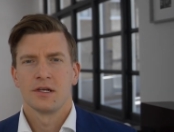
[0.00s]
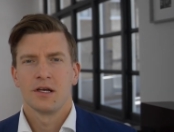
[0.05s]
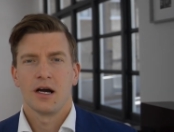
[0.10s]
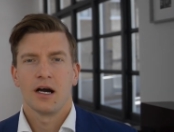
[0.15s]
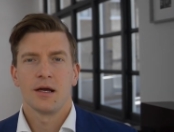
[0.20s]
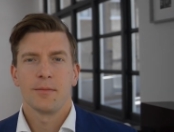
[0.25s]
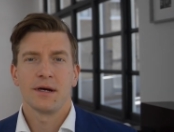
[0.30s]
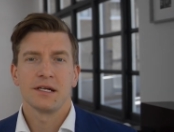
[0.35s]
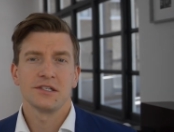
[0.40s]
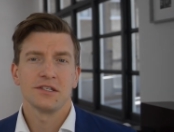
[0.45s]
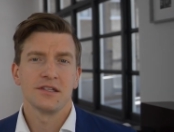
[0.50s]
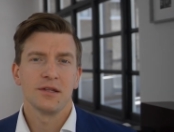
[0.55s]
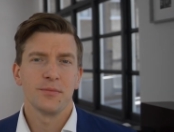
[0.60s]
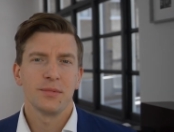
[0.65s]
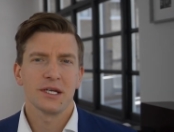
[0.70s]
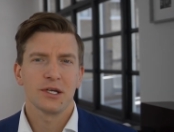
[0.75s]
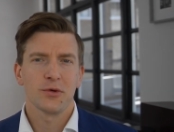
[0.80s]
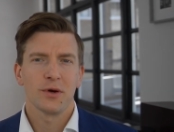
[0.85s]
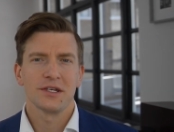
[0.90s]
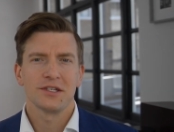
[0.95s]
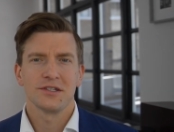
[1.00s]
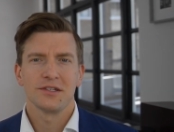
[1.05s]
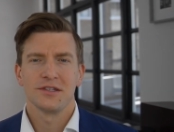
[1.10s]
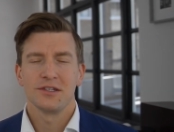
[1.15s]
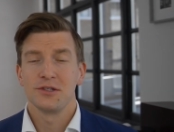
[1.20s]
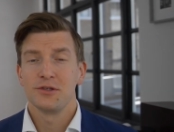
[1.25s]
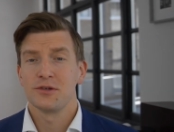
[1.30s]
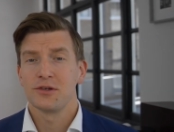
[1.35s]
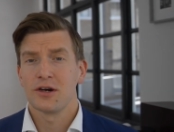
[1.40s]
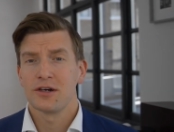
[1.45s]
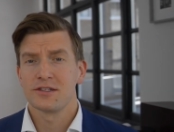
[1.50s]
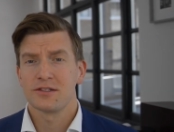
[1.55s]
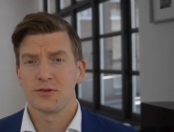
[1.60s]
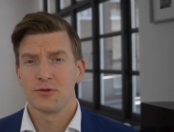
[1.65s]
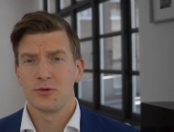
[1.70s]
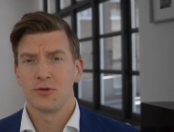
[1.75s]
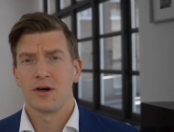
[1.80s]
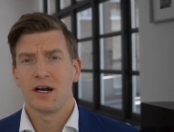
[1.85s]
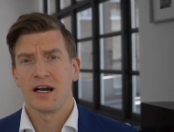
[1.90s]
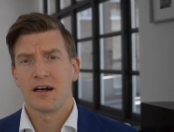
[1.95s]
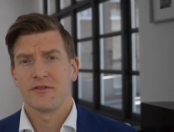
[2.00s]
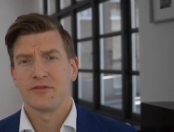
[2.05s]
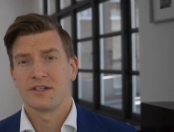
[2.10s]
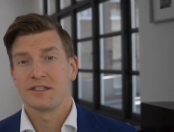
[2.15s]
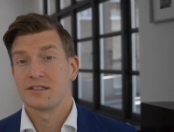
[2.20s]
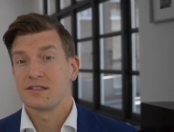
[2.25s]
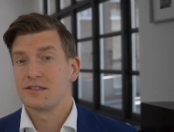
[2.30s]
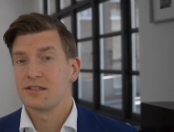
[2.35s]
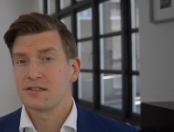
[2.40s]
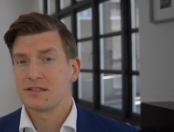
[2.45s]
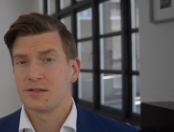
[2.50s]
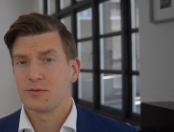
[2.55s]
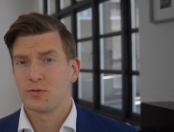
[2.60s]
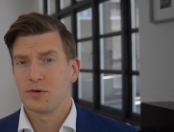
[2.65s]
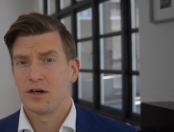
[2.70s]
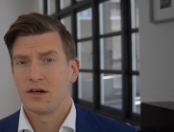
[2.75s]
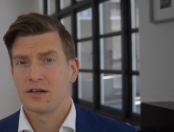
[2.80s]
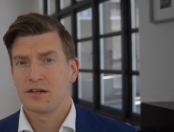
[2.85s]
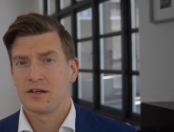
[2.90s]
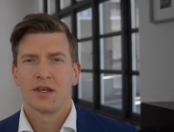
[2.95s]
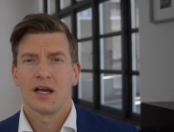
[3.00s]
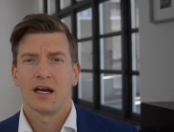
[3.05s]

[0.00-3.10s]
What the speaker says: I imagine the big question that you guys all have is, does it work?